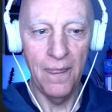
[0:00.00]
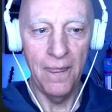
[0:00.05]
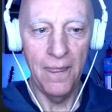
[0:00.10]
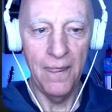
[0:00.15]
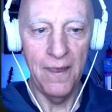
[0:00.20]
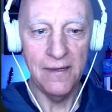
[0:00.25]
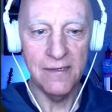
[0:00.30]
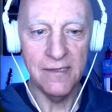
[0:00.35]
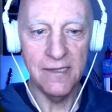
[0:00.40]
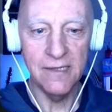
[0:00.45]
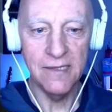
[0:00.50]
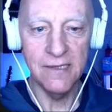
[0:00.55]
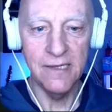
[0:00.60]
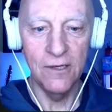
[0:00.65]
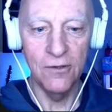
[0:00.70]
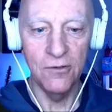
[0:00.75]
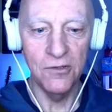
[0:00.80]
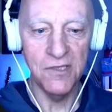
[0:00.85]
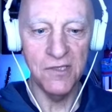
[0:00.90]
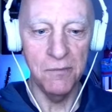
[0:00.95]
This is
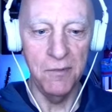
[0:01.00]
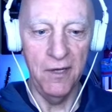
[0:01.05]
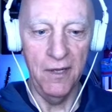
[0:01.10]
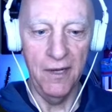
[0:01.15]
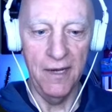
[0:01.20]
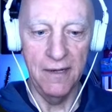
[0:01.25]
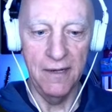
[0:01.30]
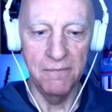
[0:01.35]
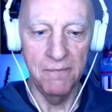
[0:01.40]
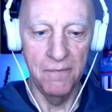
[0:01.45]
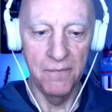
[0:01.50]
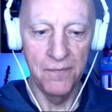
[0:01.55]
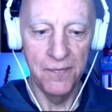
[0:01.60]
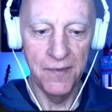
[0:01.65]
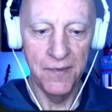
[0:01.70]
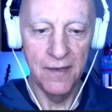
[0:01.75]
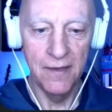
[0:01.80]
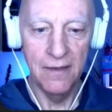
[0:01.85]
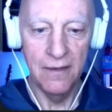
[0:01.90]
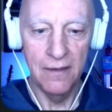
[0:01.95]
the ultimate in
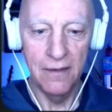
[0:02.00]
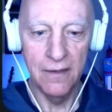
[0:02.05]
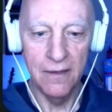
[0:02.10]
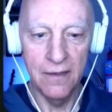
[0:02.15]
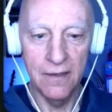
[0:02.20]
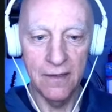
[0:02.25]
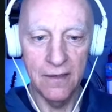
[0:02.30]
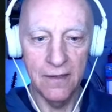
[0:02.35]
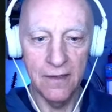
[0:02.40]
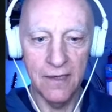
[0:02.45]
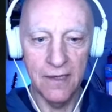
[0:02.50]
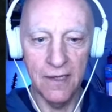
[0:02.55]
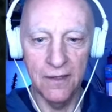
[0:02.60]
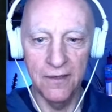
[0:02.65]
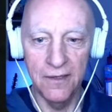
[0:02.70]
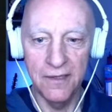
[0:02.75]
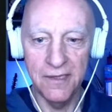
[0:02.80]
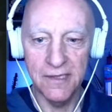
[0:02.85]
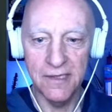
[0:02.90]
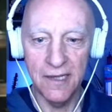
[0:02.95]
can
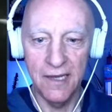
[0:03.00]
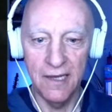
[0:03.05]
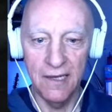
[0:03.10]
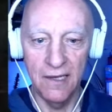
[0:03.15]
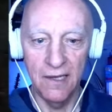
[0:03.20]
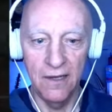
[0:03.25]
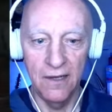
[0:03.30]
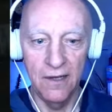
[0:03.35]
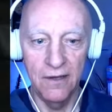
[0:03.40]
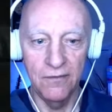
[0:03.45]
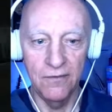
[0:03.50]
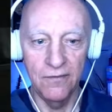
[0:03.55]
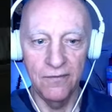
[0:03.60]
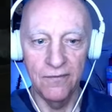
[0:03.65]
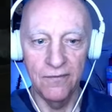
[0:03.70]
I stay alive?